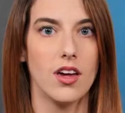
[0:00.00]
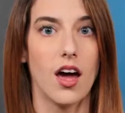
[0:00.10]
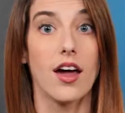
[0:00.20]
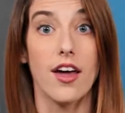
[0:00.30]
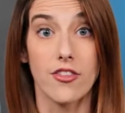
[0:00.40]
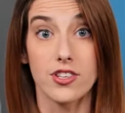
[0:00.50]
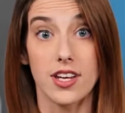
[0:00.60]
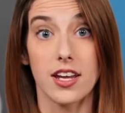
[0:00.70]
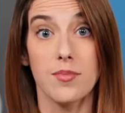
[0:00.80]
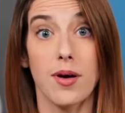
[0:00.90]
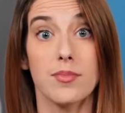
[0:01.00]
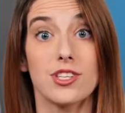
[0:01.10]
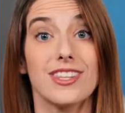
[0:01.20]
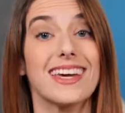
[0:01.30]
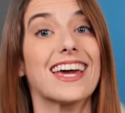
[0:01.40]
Another study published
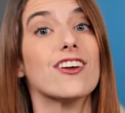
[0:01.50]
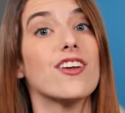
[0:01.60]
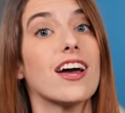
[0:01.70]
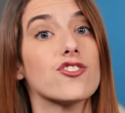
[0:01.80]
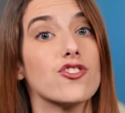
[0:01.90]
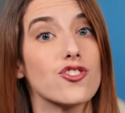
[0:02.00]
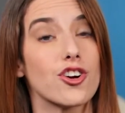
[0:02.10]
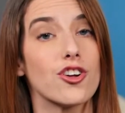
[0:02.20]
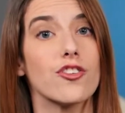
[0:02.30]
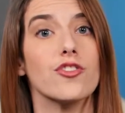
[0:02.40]
in the International Journal of